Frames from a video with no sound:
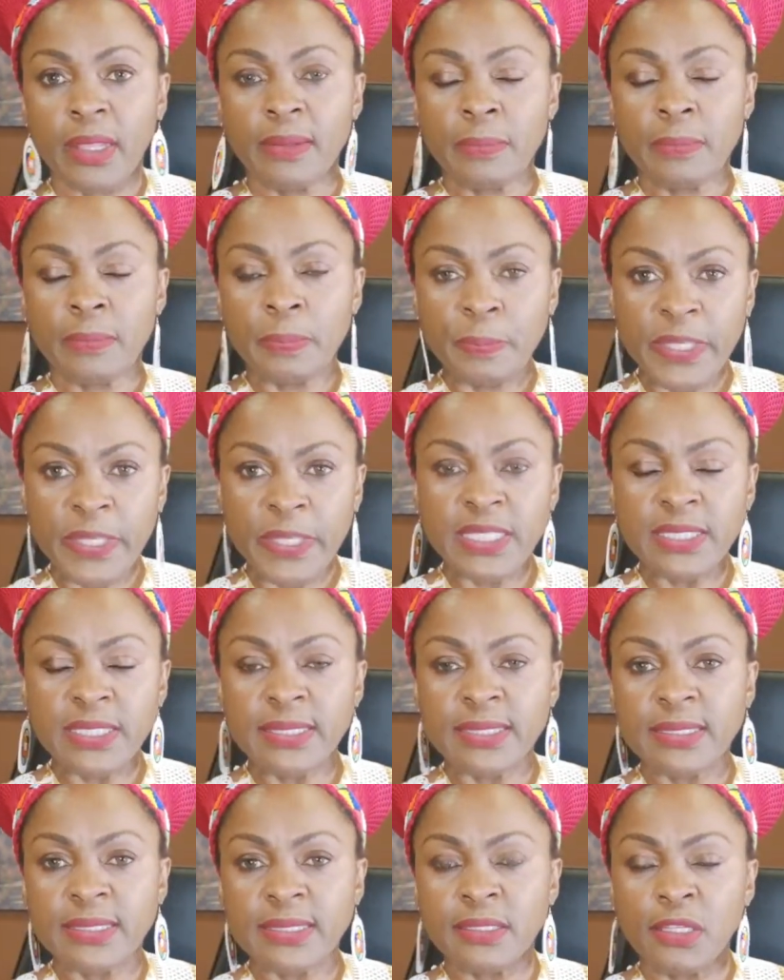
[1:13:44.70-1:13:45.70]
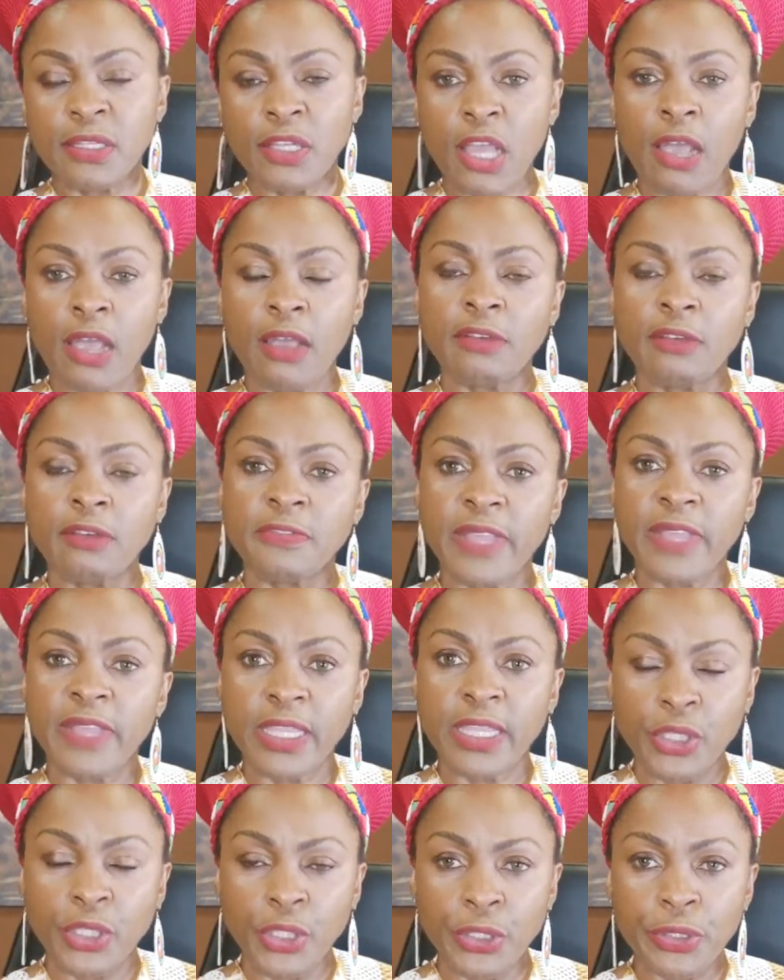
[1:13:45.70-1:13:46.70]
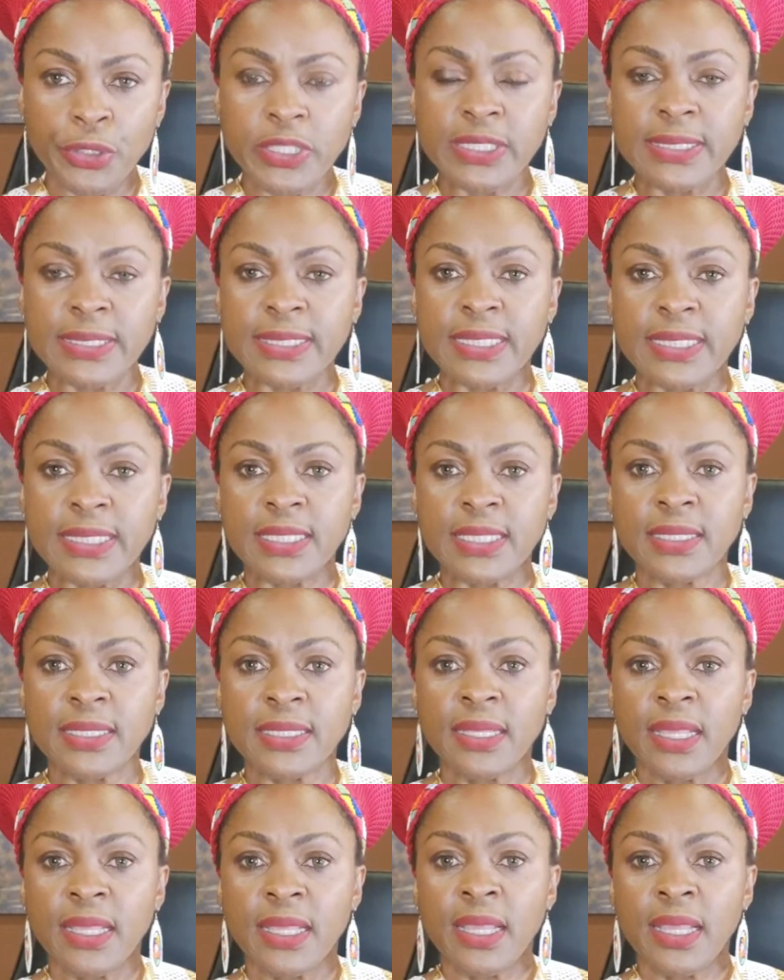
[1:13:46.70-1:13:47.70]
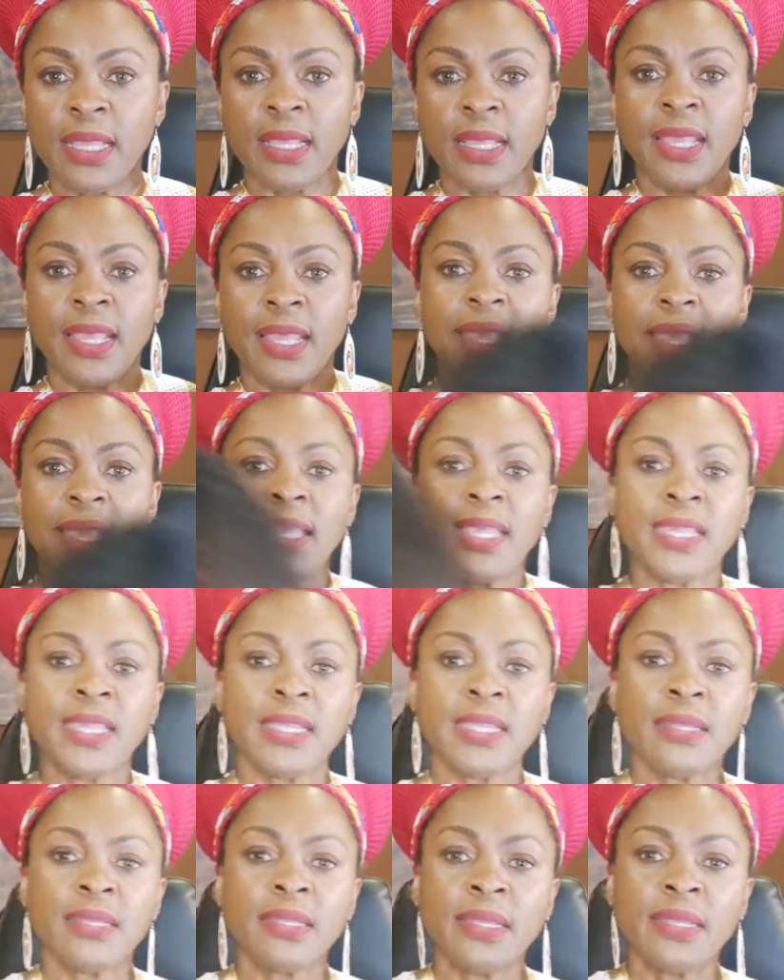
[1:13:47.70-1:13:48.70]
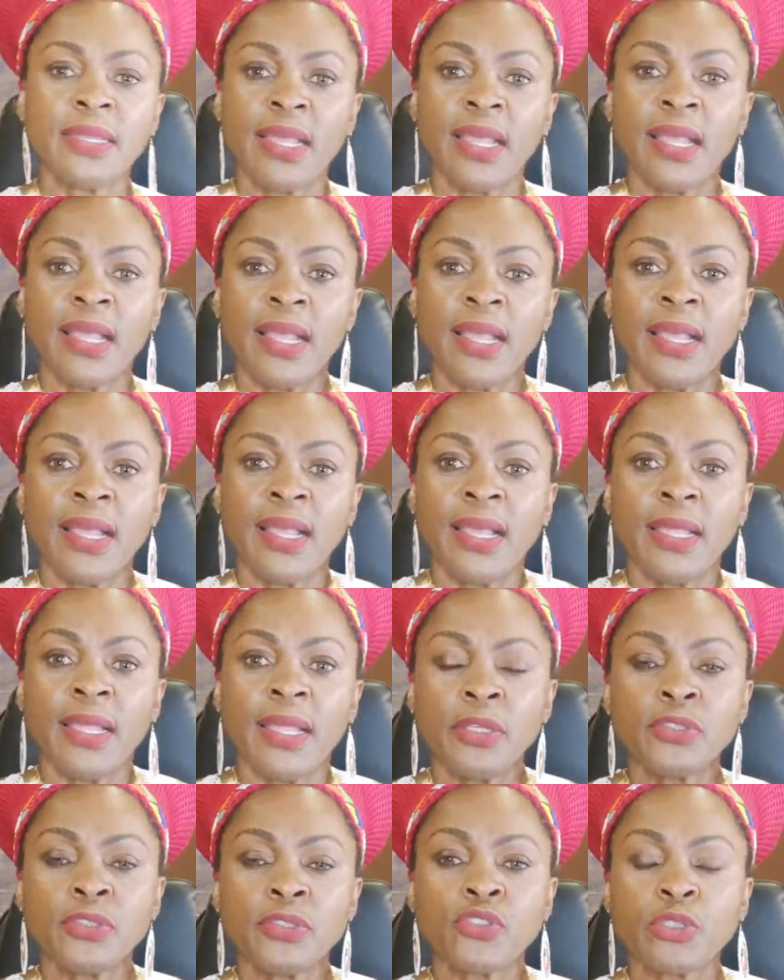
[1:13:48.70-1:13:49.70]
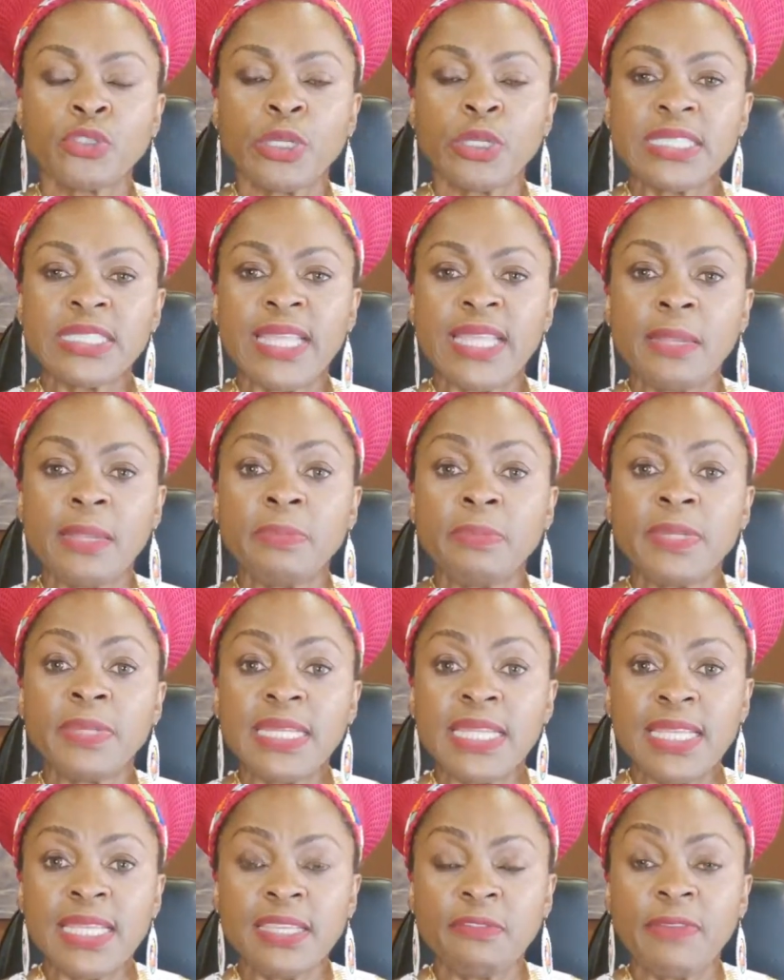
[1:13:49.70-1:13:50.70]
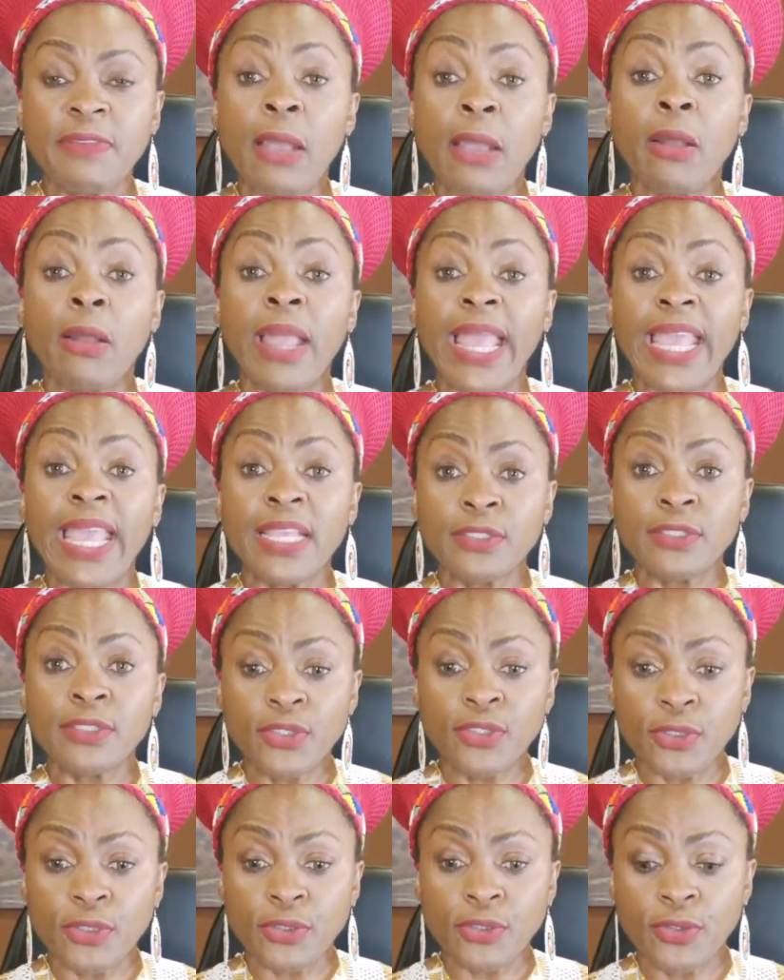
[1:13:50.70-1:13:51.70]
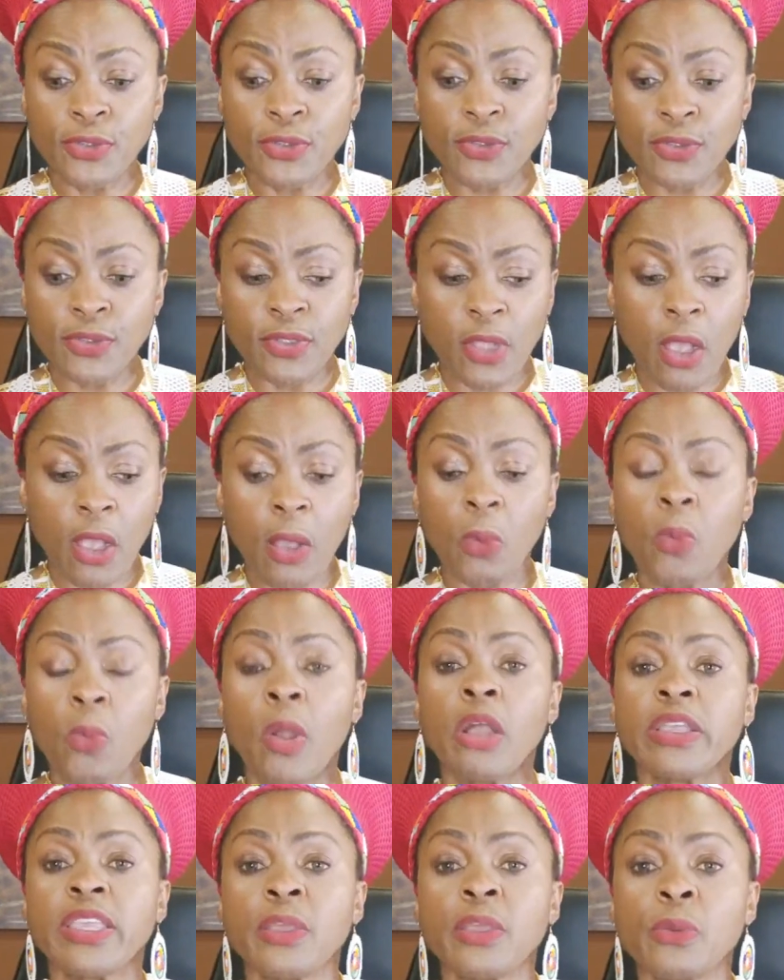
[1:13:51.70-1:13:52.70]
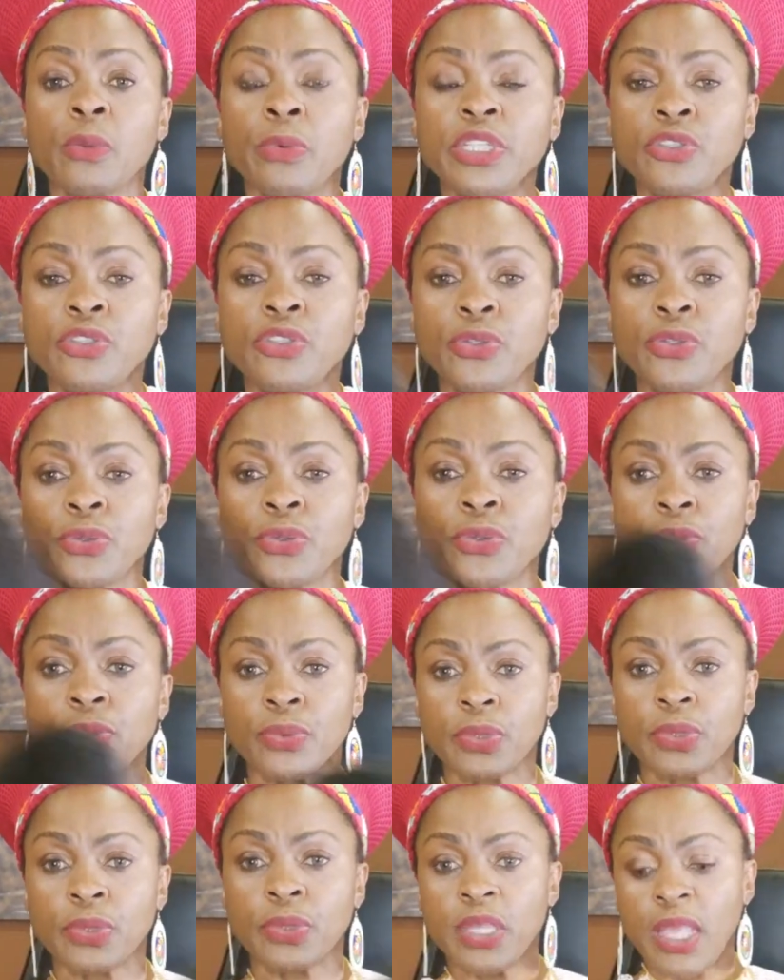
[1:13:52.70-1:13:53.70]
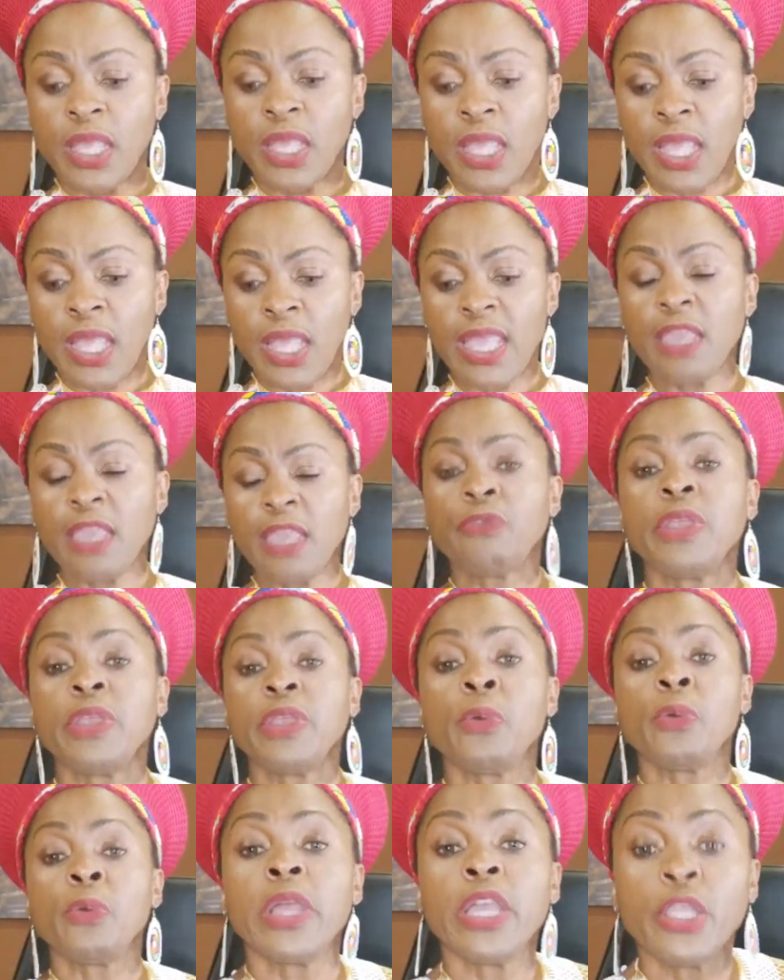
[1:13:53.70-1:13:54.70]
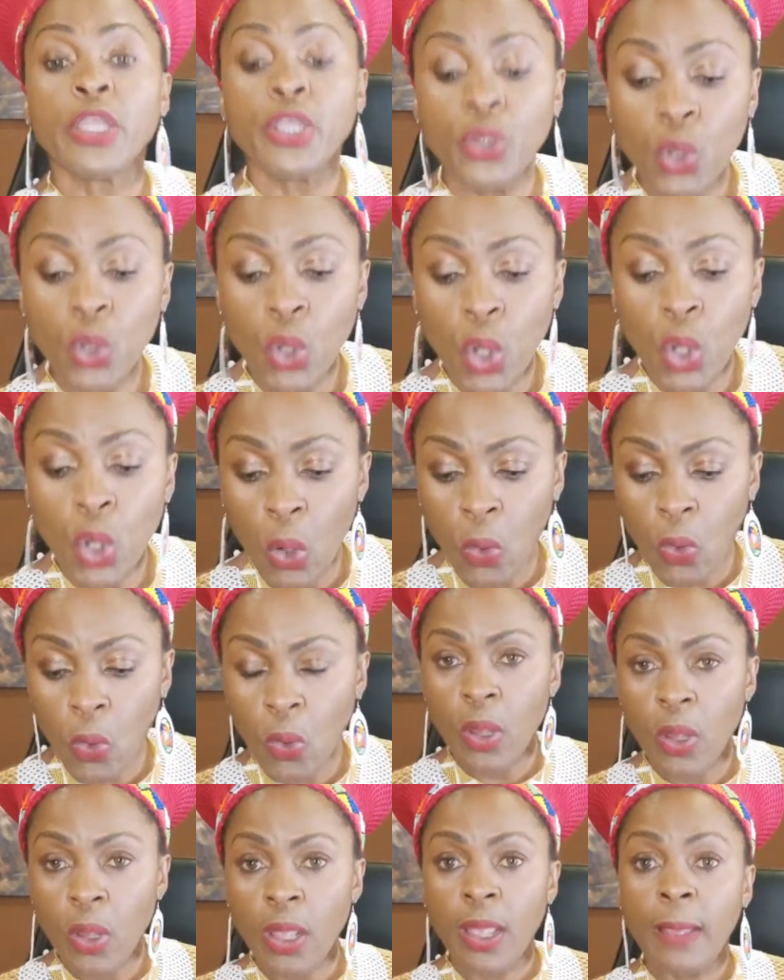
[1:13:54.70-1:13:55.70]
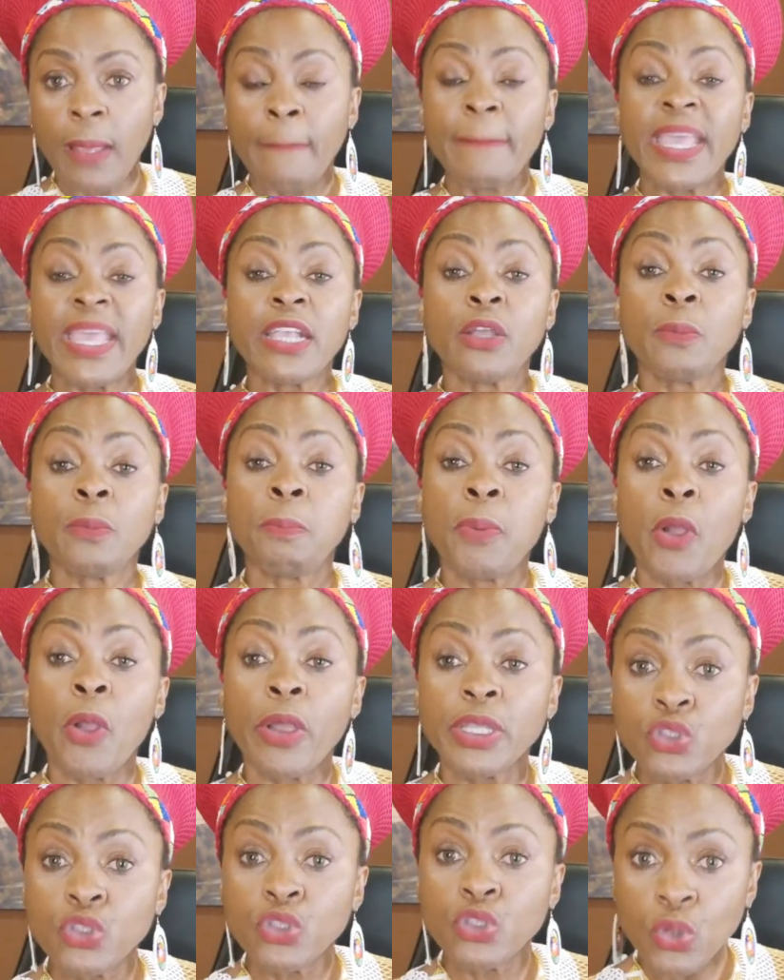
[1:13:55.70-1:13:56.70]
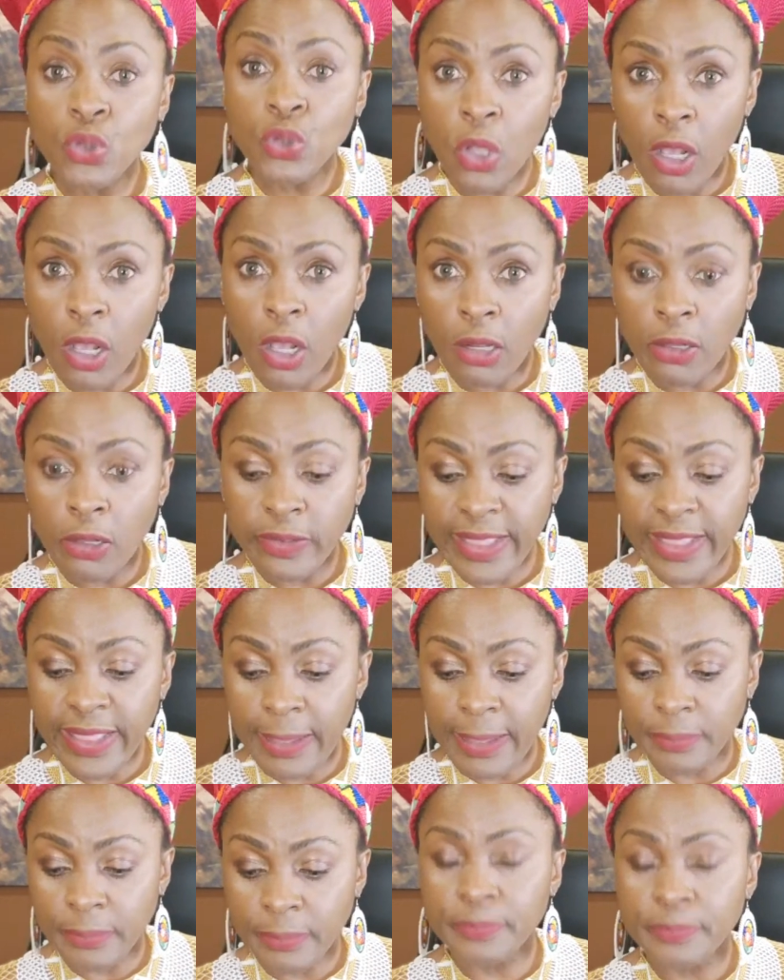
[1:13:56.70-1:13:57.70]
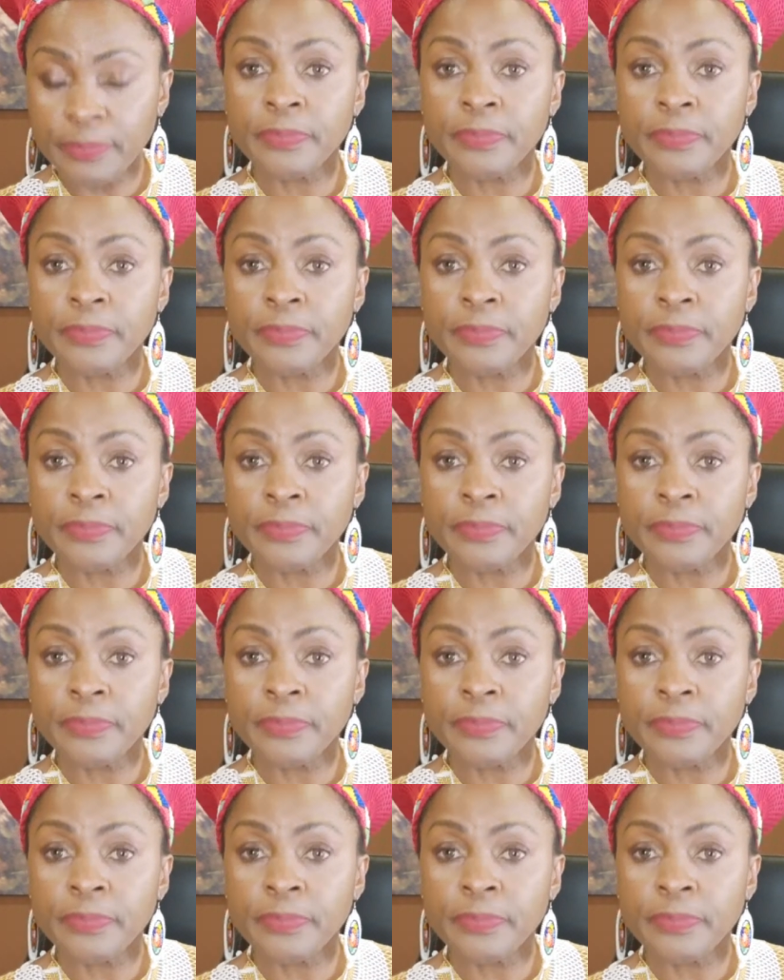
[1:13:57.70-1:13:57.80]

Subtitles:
Peace, love, and unity. And trust and believe our ancestors are walking with you. Everywhere you go, make a point to call on them.